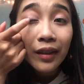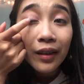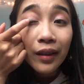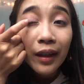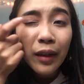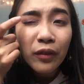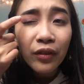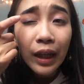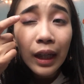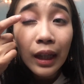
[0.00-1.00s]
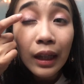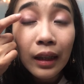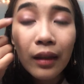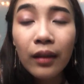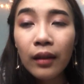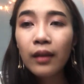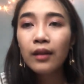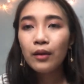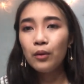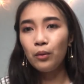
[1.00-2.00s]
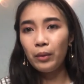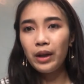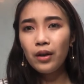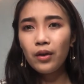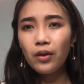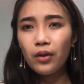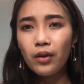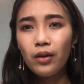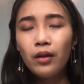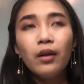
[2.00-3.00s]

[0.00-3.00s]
look at that vein. Weird.